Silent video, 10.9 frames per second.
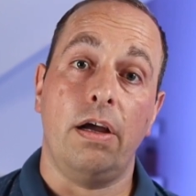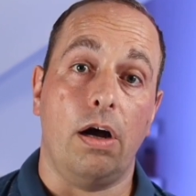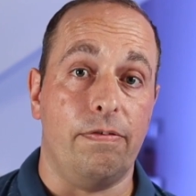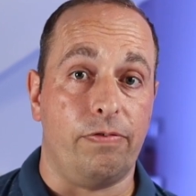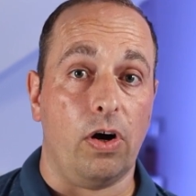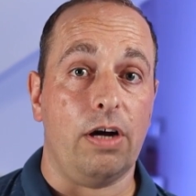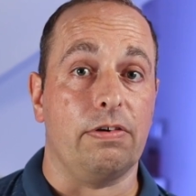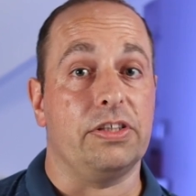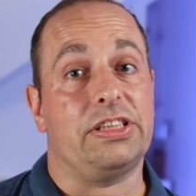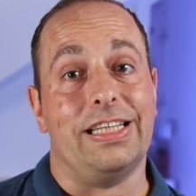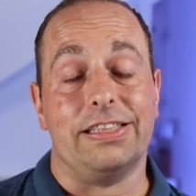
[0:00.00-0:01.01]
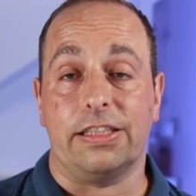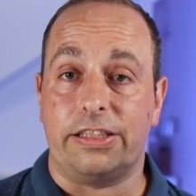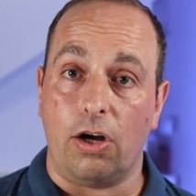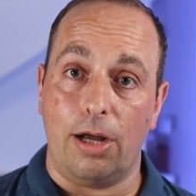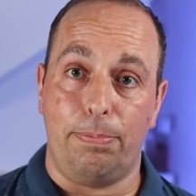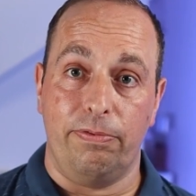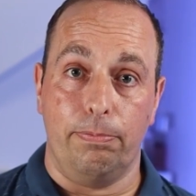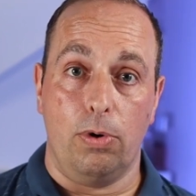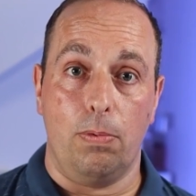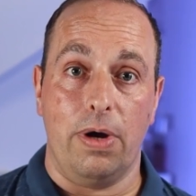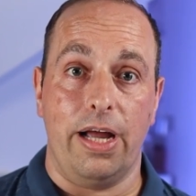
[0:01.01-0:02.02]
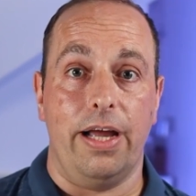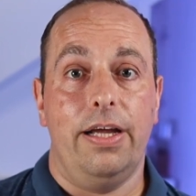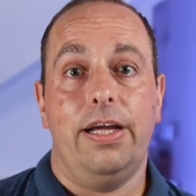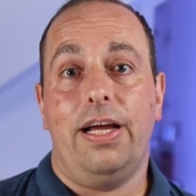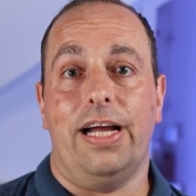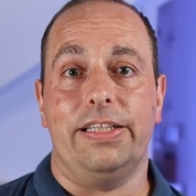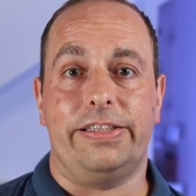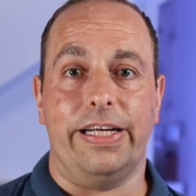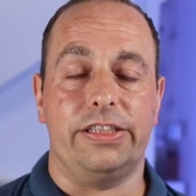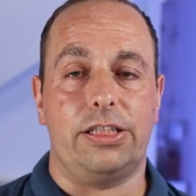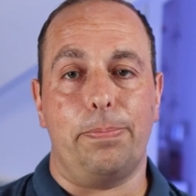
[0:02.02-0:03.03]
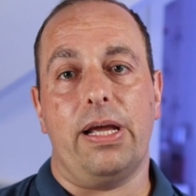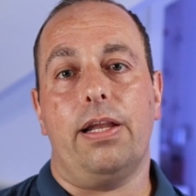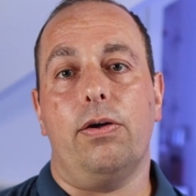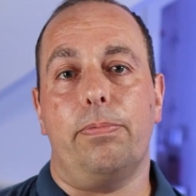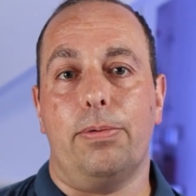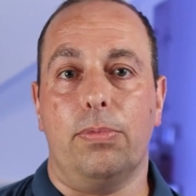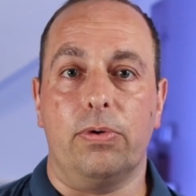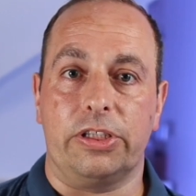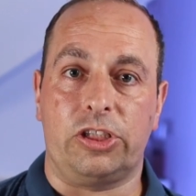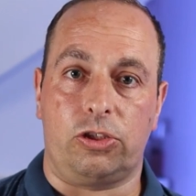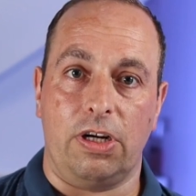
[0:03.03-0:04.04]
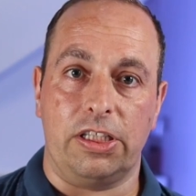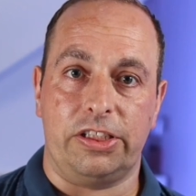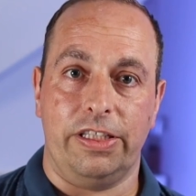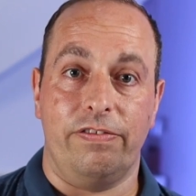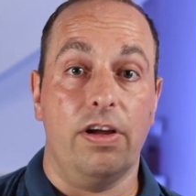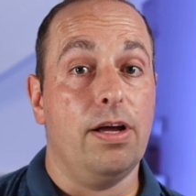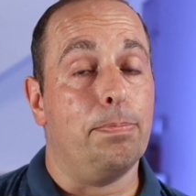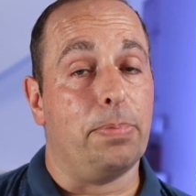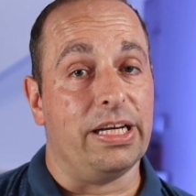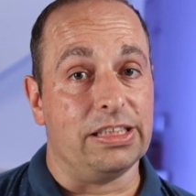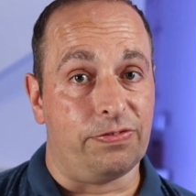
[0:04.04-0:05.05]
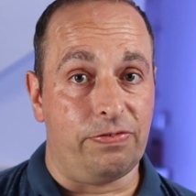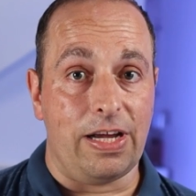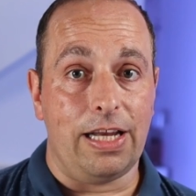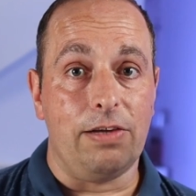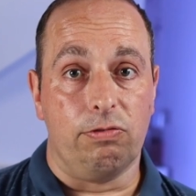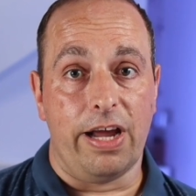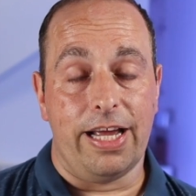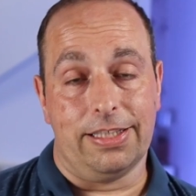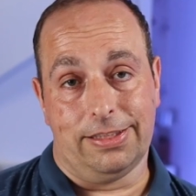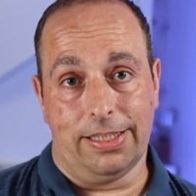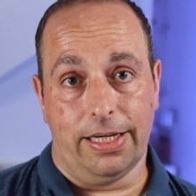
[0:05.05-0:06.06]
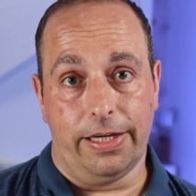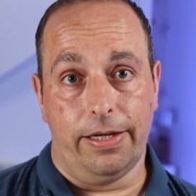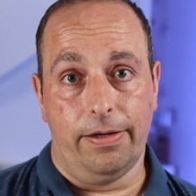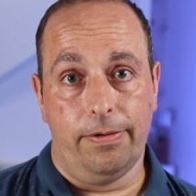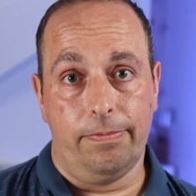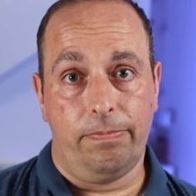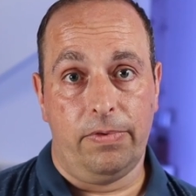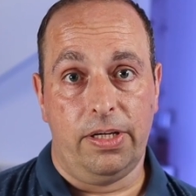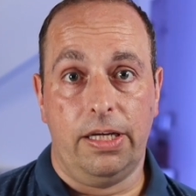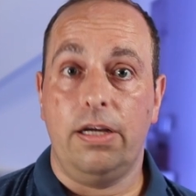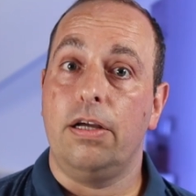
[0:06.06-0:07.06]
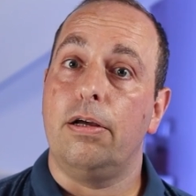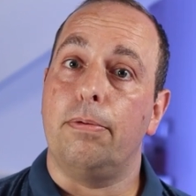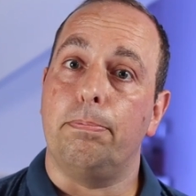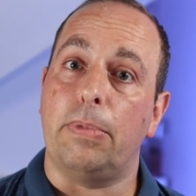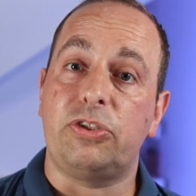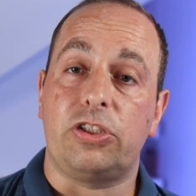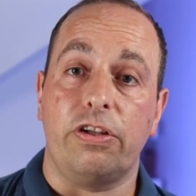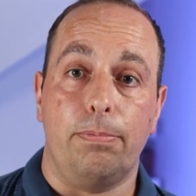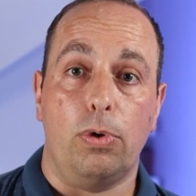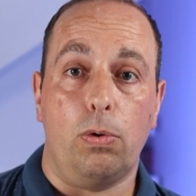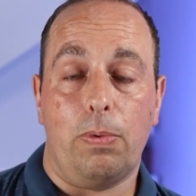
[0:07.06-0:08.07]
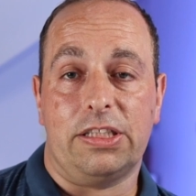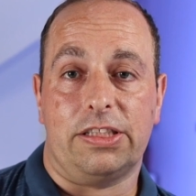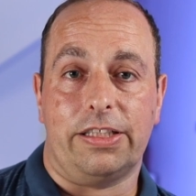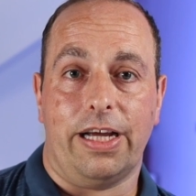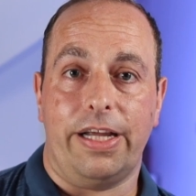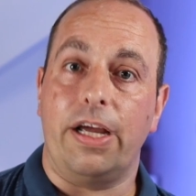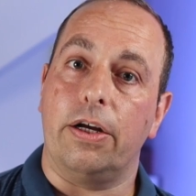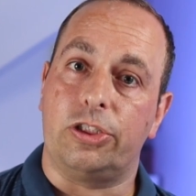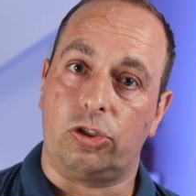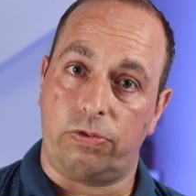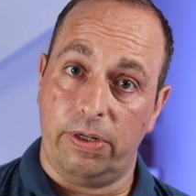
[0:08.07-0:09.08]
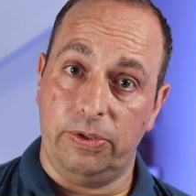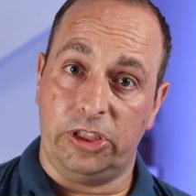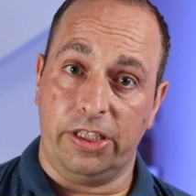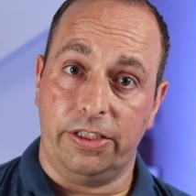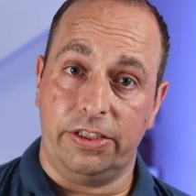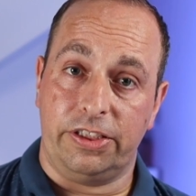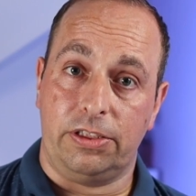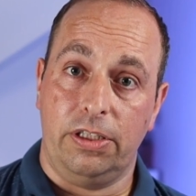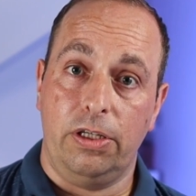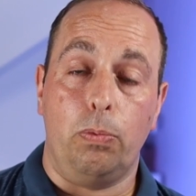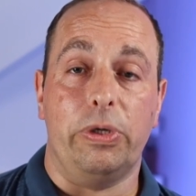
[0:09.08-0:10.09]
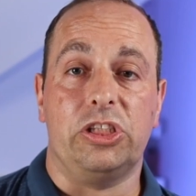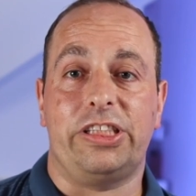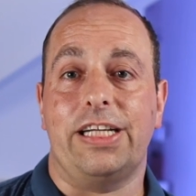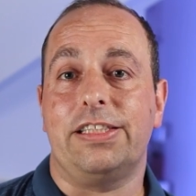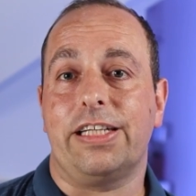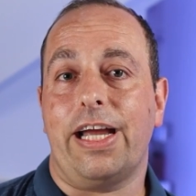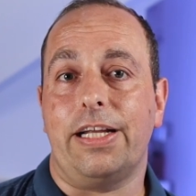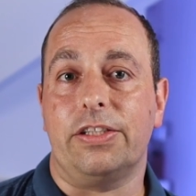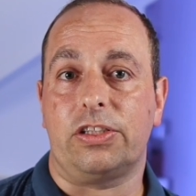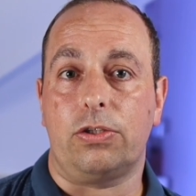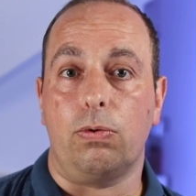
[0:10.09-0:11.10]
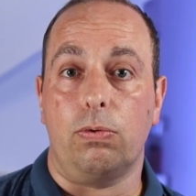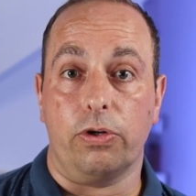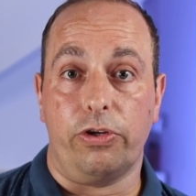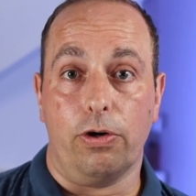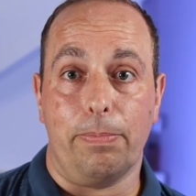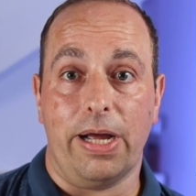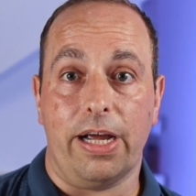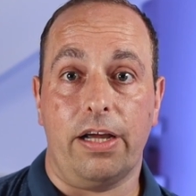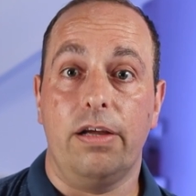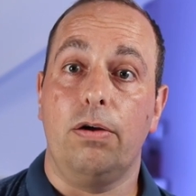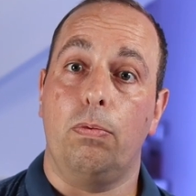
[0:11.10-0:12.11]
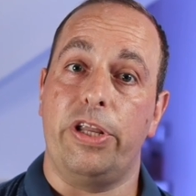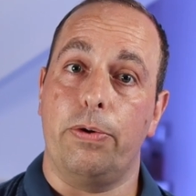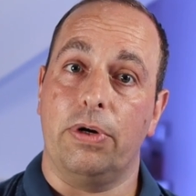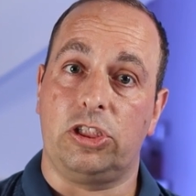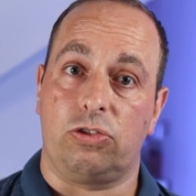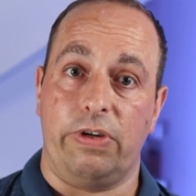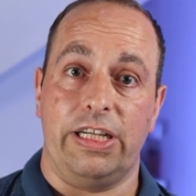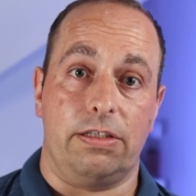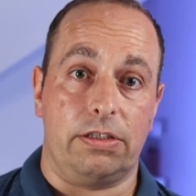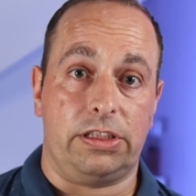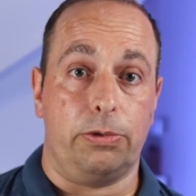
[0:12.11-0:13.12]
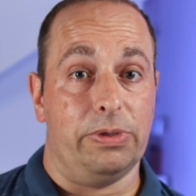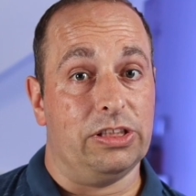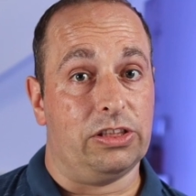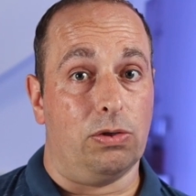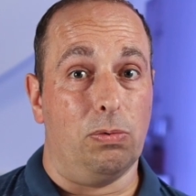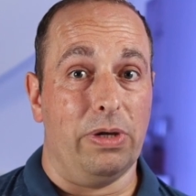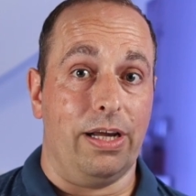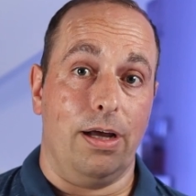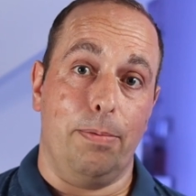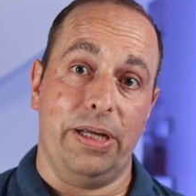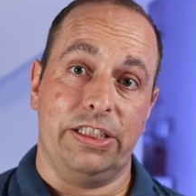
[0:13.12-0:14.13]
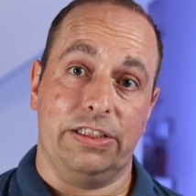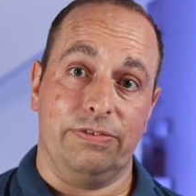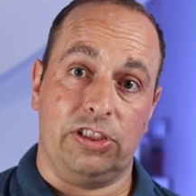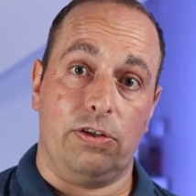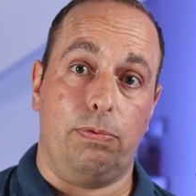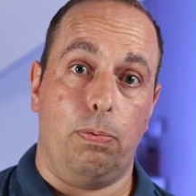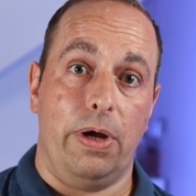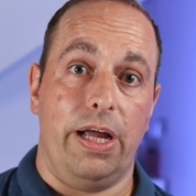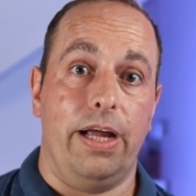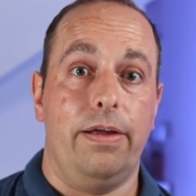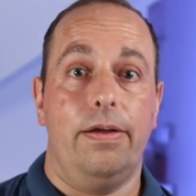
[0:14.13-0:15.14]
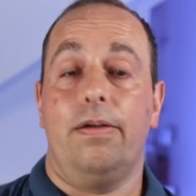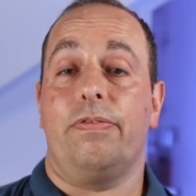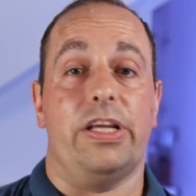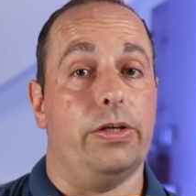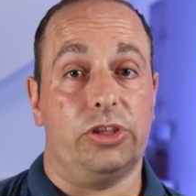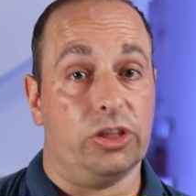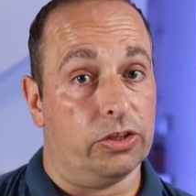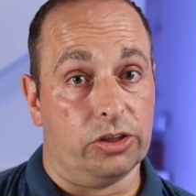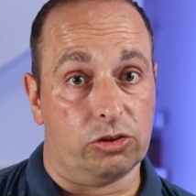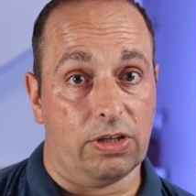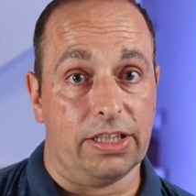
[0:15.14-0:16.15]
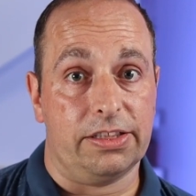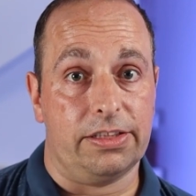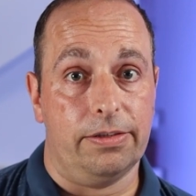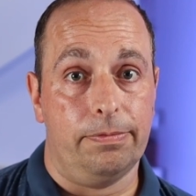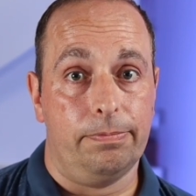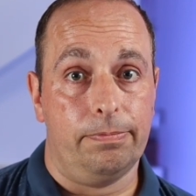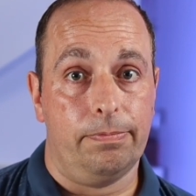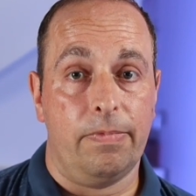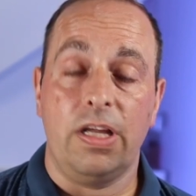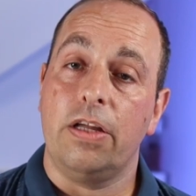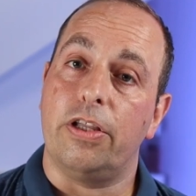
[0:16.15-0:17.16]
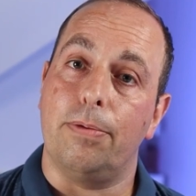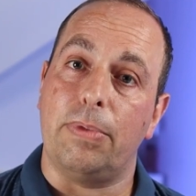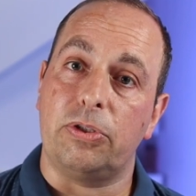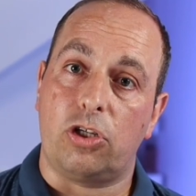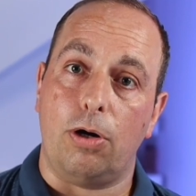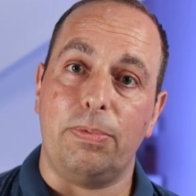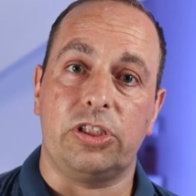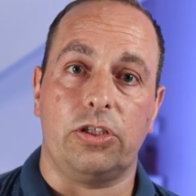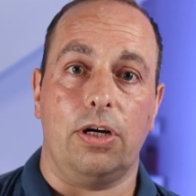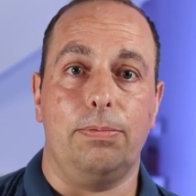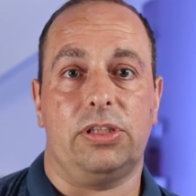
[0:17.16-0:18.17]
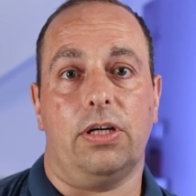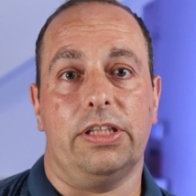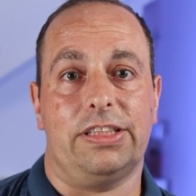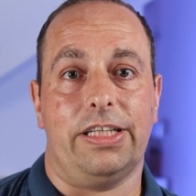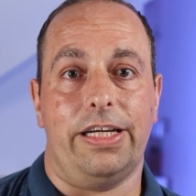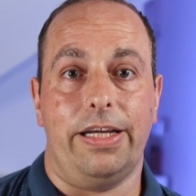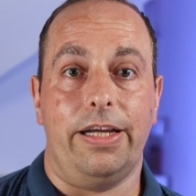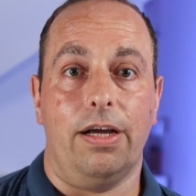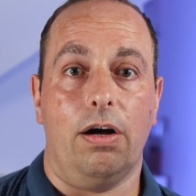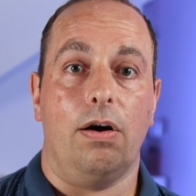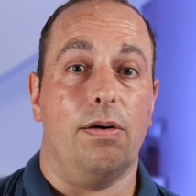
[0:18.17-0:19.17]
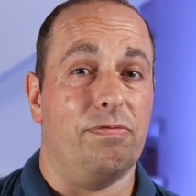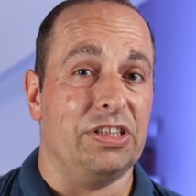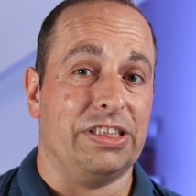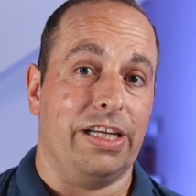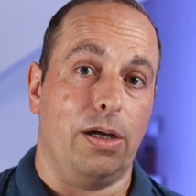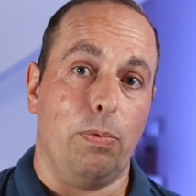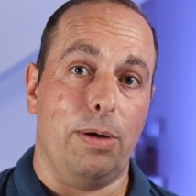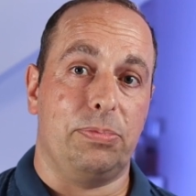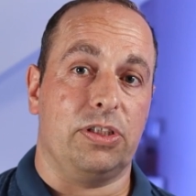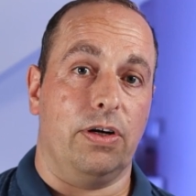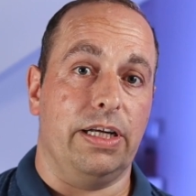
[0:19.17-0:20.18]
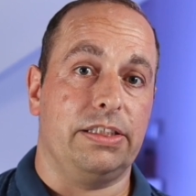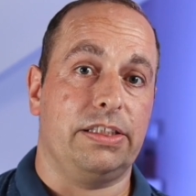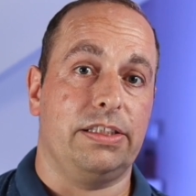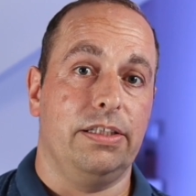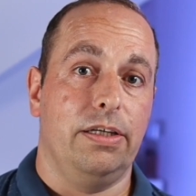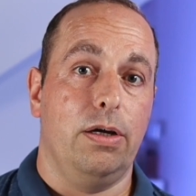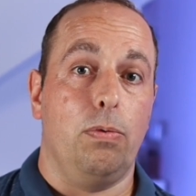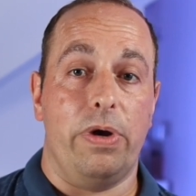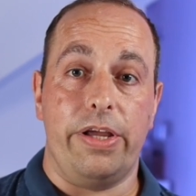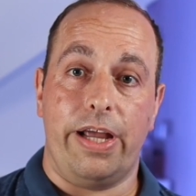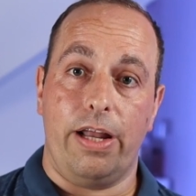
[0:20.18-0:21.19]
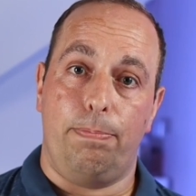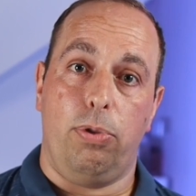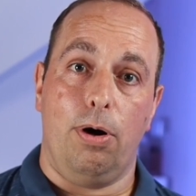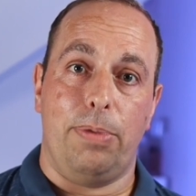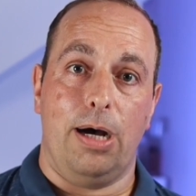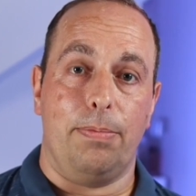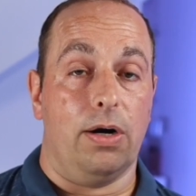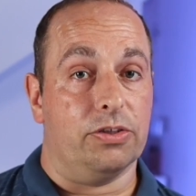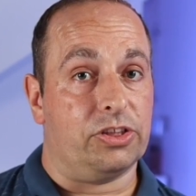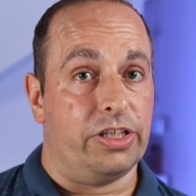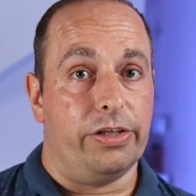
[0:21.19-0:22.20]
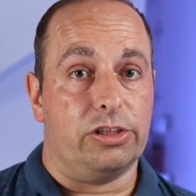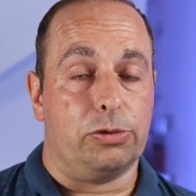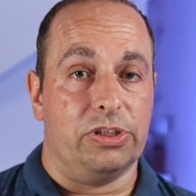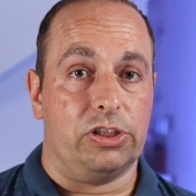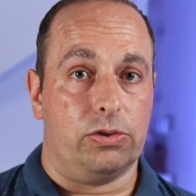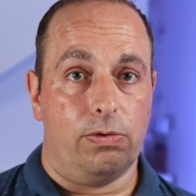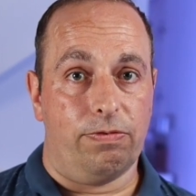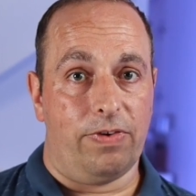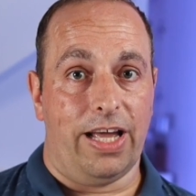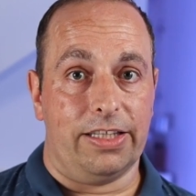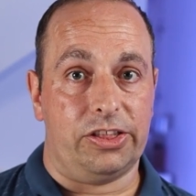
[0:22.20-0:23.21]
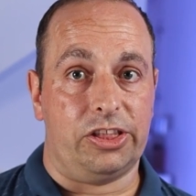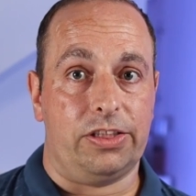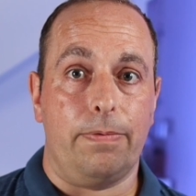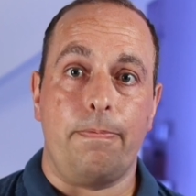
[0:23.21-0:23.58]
A virus is a type of malware and tends to be a little bit more destructive, but is fairly rare today. Most of the malware today are Trojans, which tend to get installed on your Mac when you are tricked to installing a piece of software that you shouldn't trust. The most common types I see are visiting websites where you get a pop-up asking you to install Flash.